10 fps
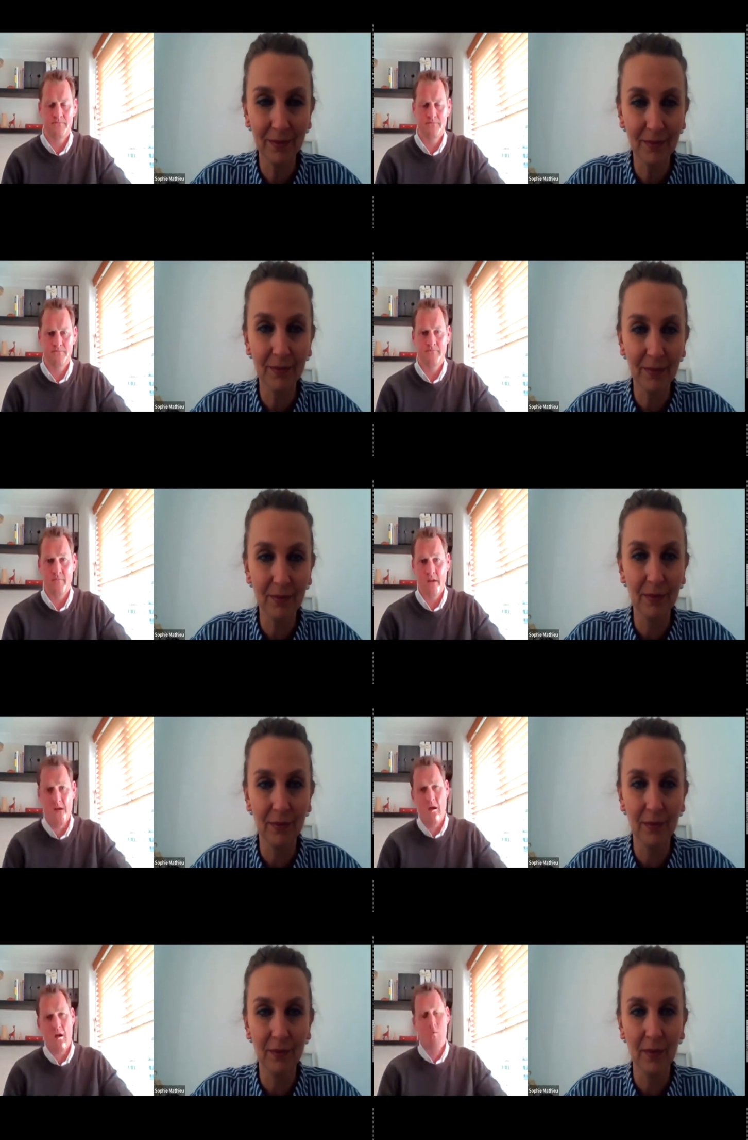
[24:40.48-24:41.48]
Speaker 1: Hmm.
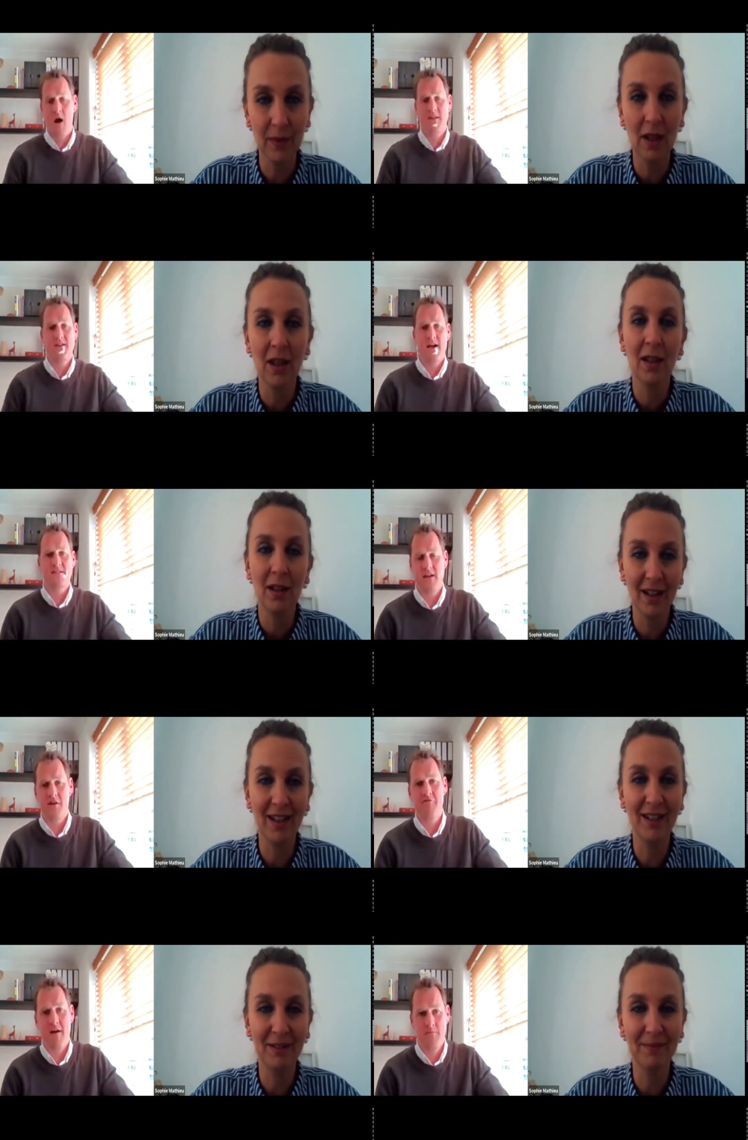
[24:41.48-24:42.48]
Well, I think that's an
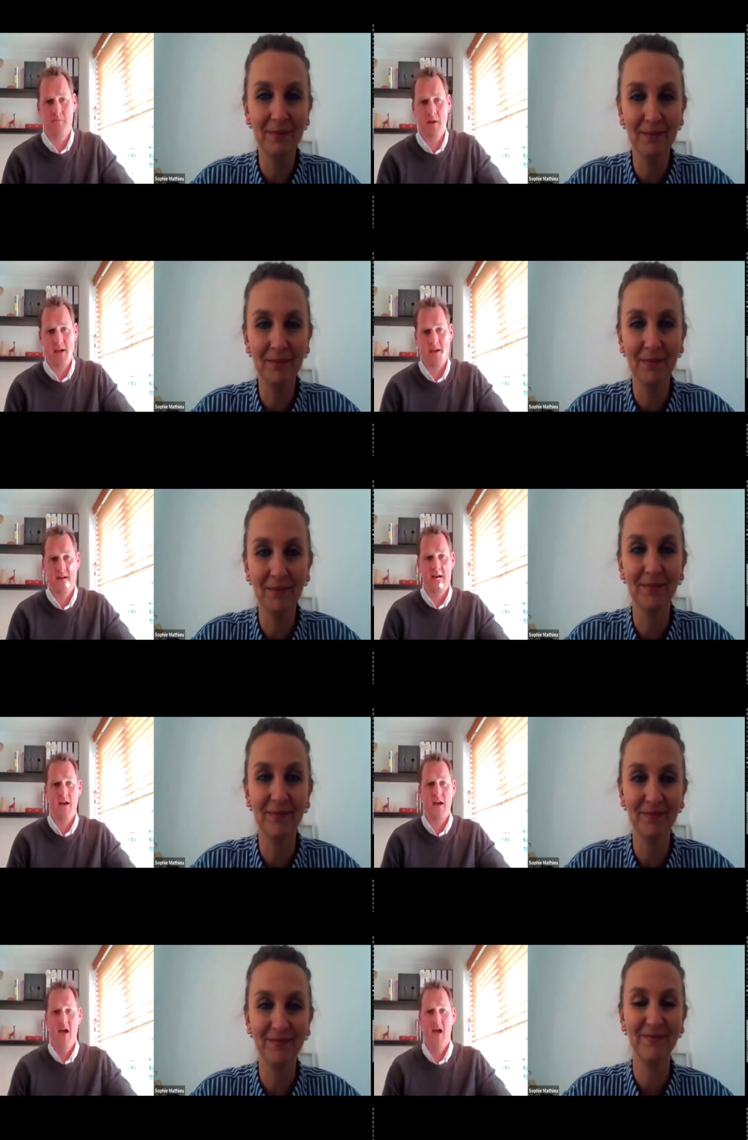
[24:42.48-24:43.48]
incredibly
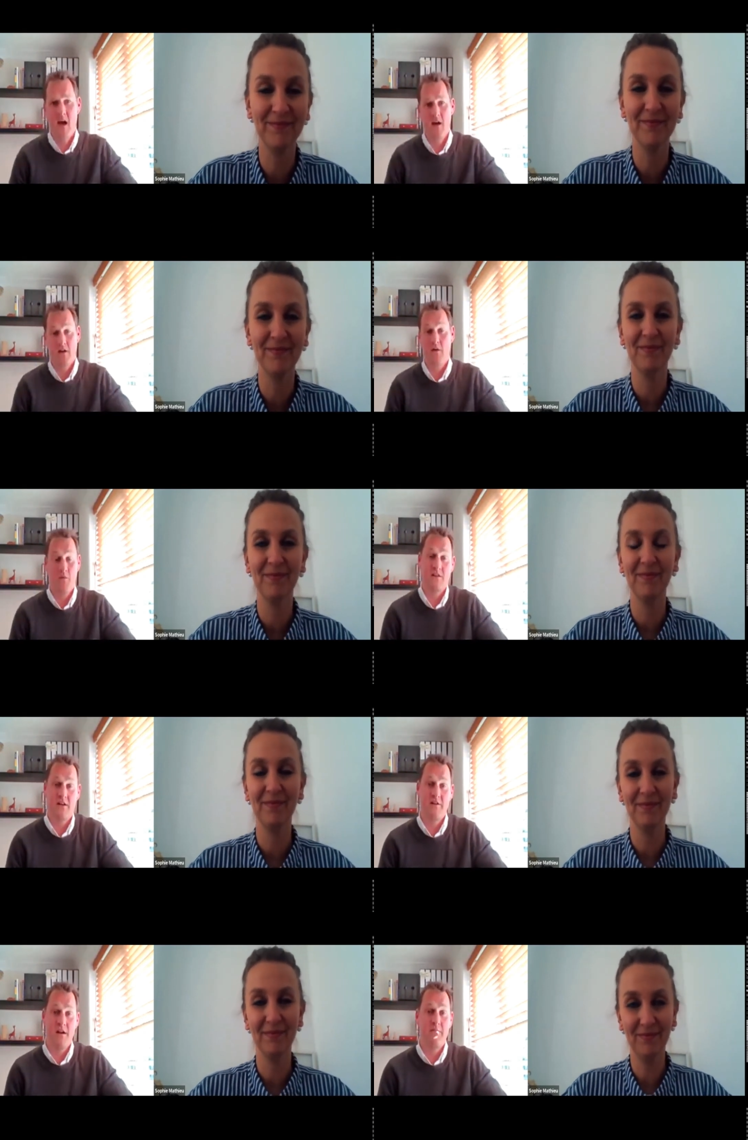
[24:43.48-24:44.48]
well,
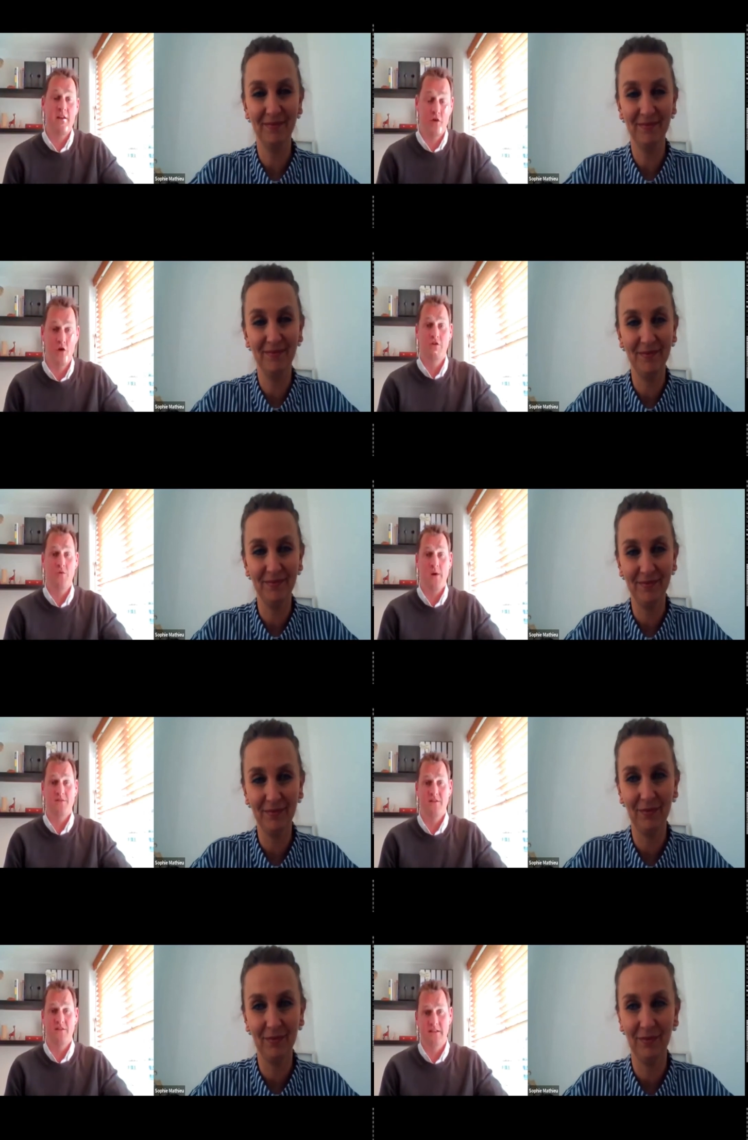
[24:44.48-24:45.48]
it's an incredibly good
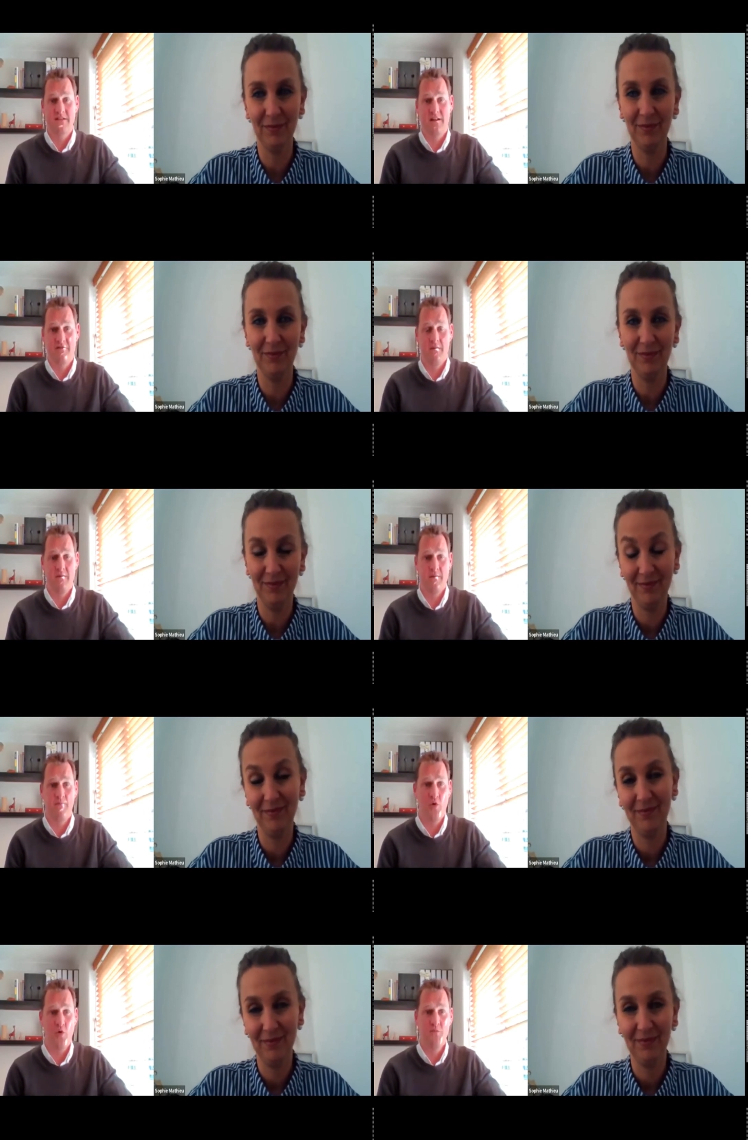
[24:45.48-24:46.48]
question and it's an incredibly
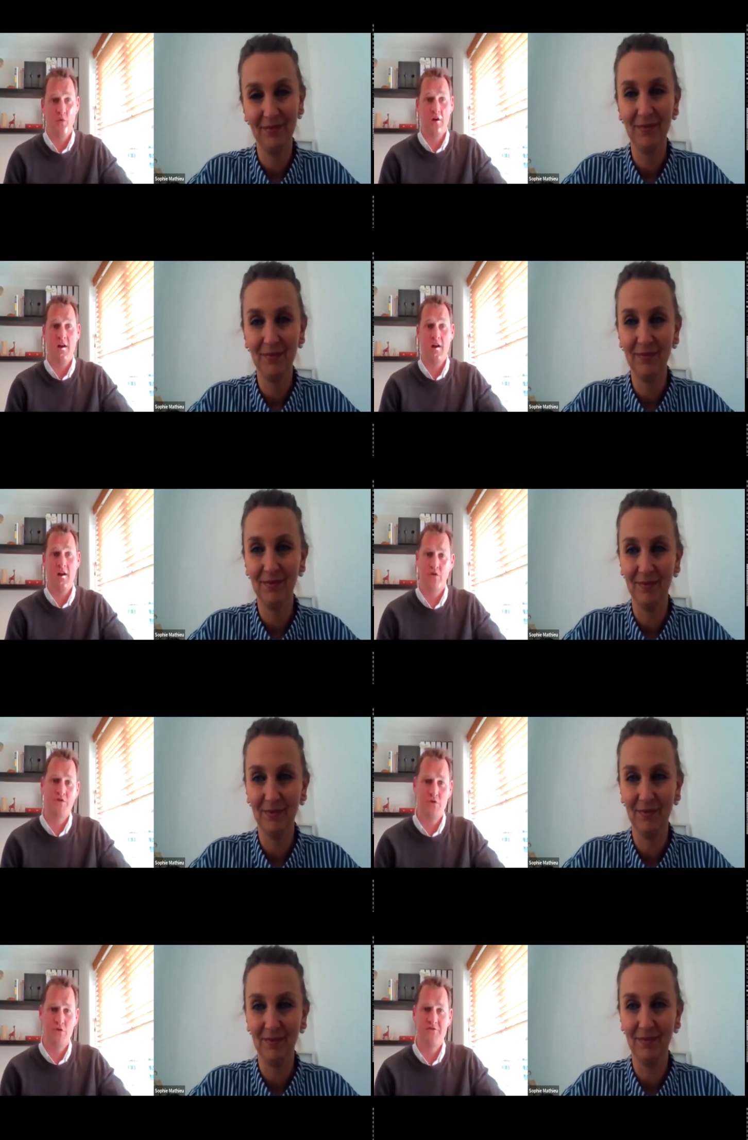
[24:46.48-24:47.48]
important one. I'm
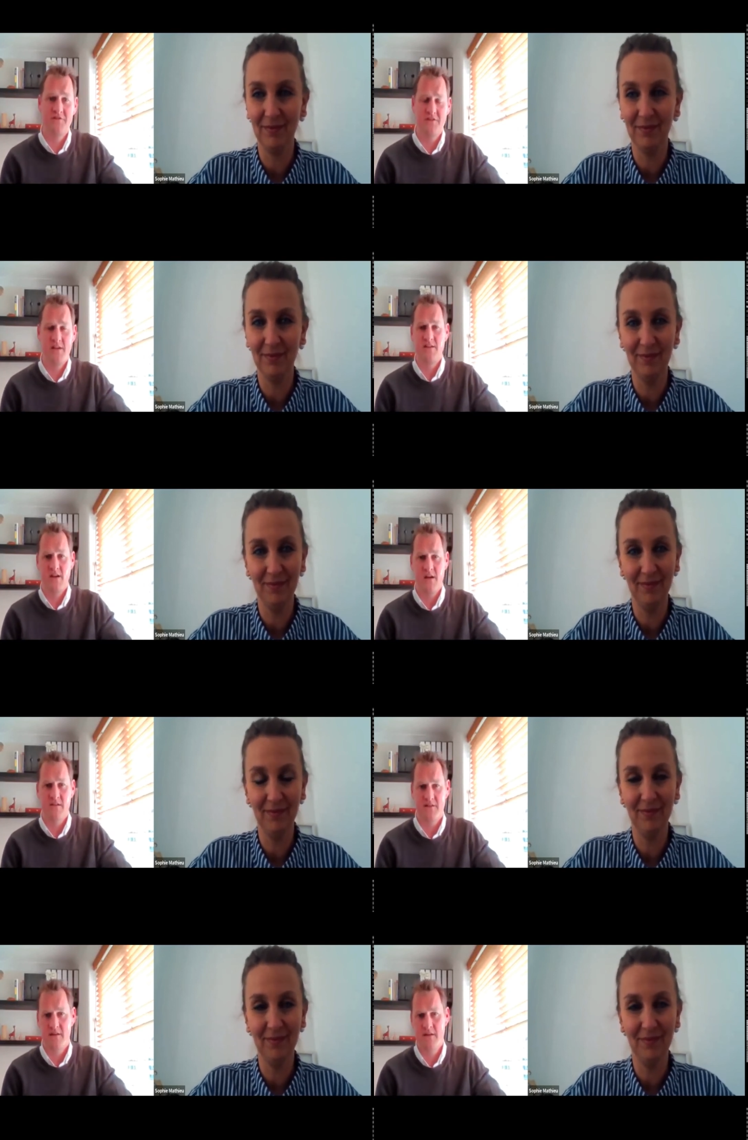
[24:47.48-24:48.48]
not sure there is an easy
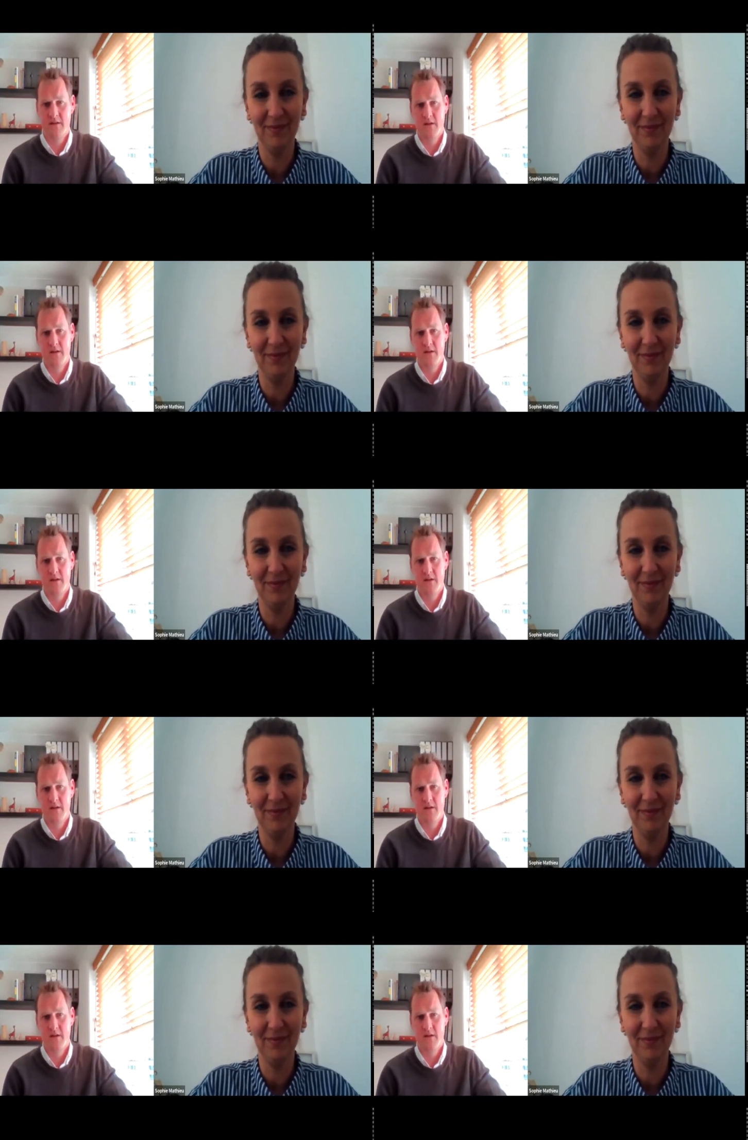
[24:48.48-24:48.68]
answer.